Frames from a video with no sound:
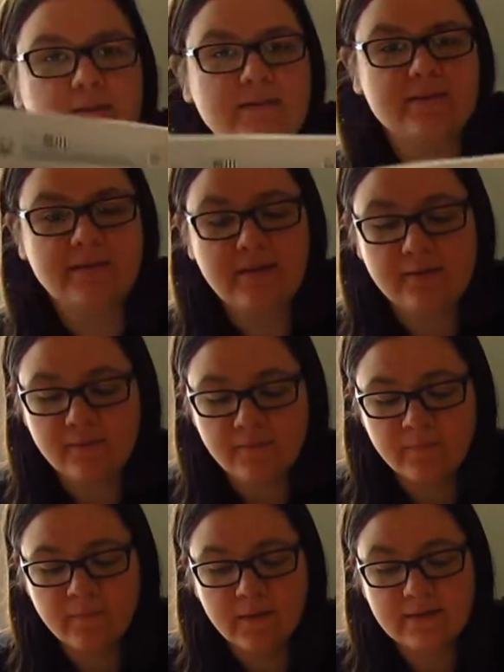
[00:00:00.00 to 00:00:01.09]
you can see,
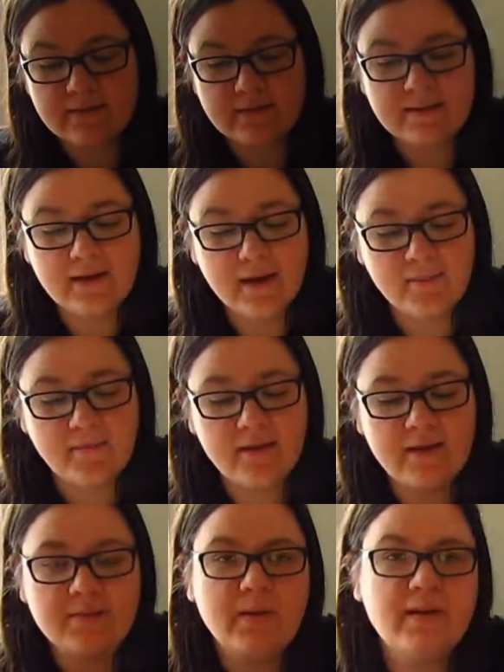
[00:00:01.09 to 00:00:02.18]
is at the top of
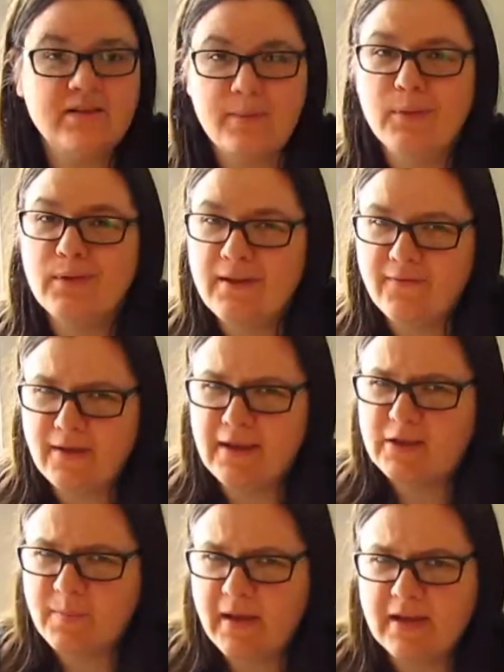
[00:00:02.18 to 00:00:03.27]
each page, I believe
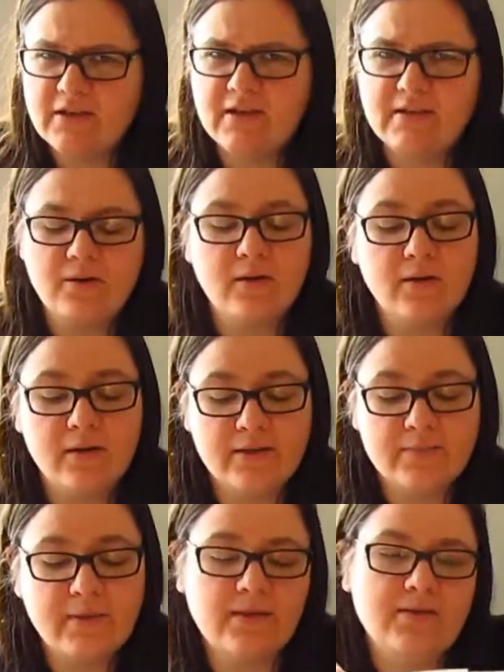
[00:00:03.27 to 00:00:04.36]
each page is an
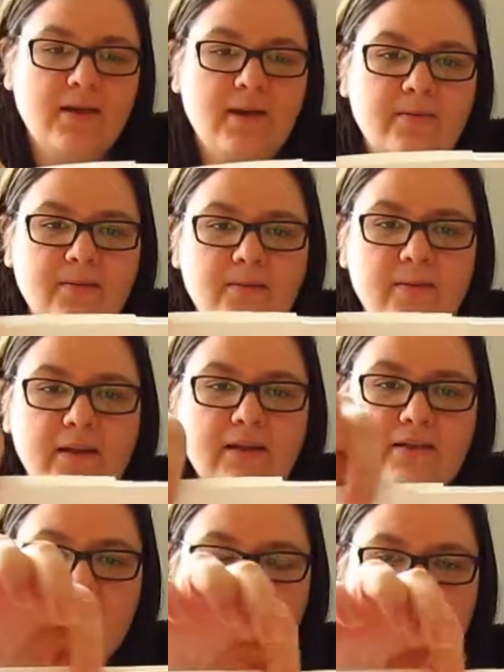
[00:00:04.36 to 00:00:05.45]
artist. At the top of their
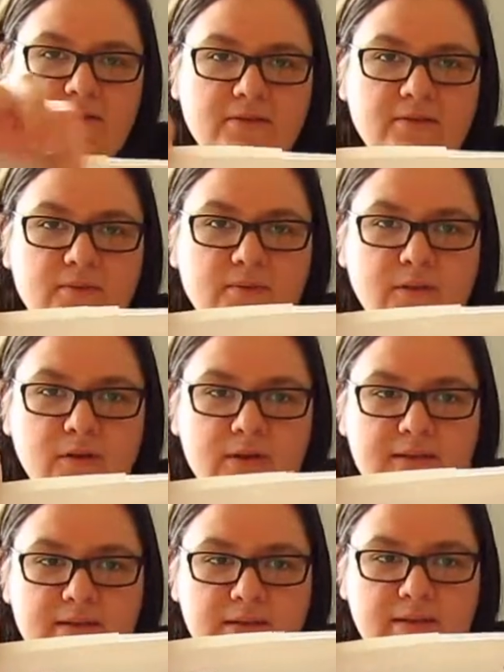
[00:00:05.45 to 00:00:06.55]
page, it tells you who the
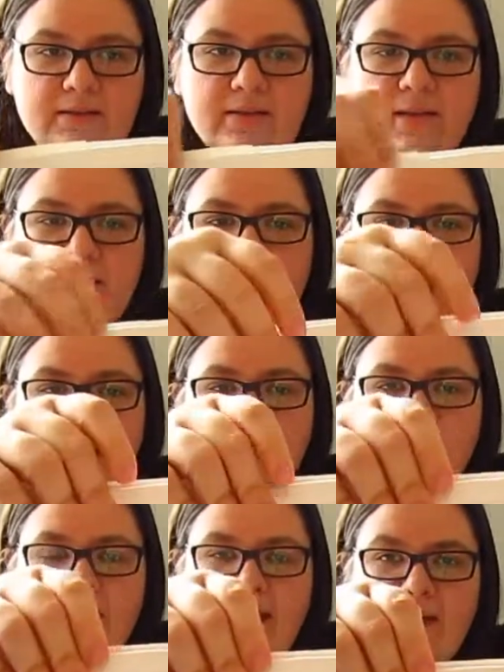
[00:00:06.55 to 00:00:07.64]
artist is and if
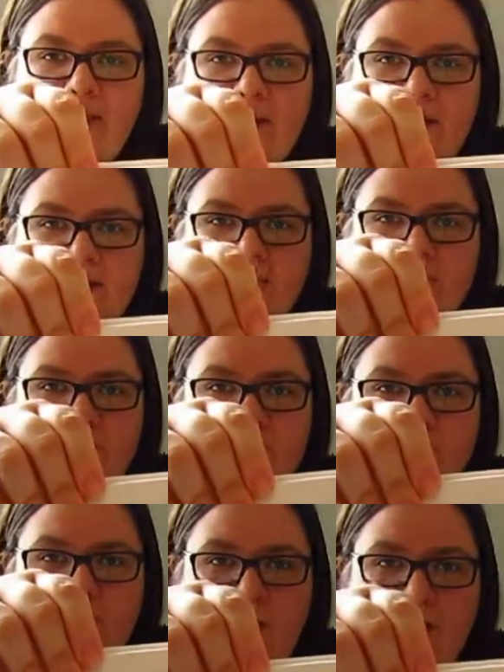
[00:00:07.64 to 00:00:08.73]
they have any sort of
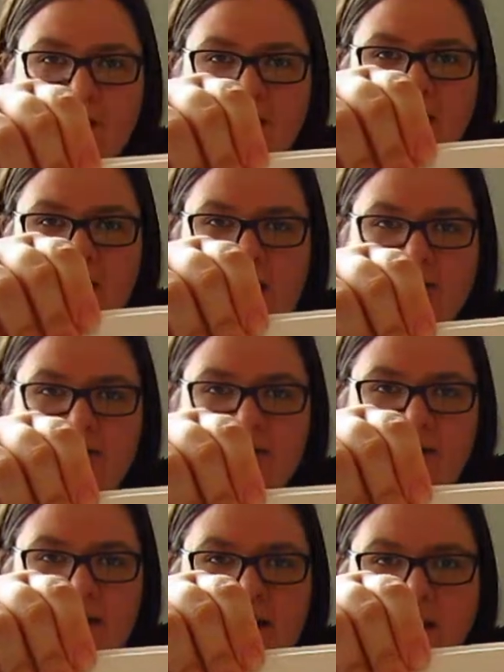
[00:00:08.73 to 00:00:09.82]
Twitter,
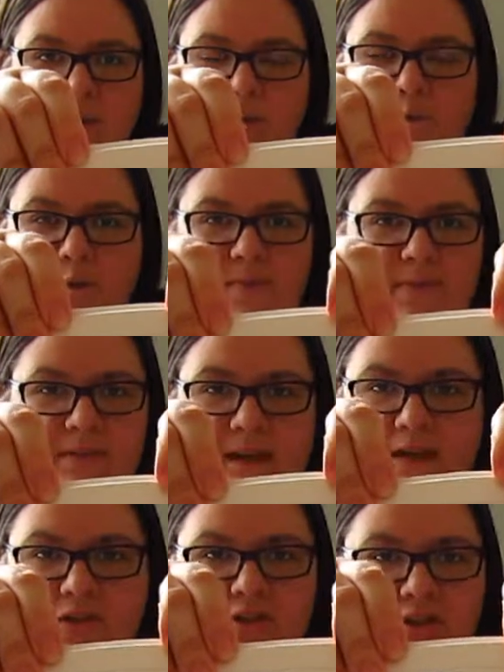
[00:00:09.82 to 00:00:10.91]
Instagram,
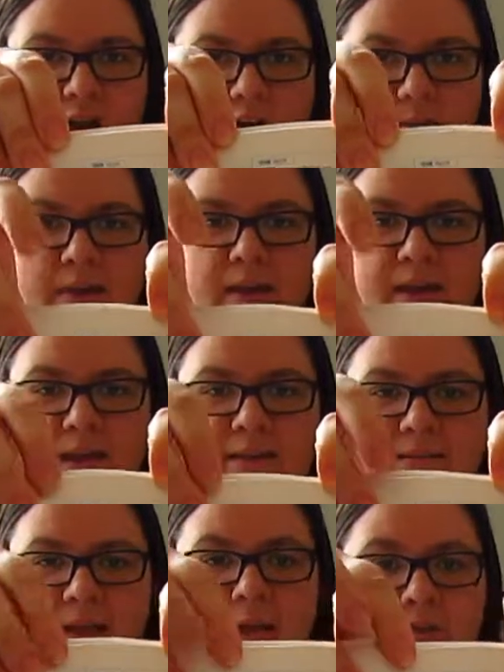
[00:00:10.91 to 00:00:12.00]
website, shop. It
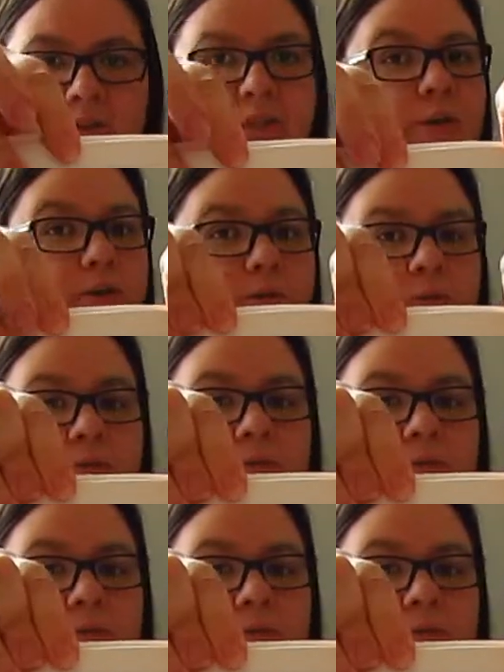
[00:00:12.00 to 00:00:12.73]
tells you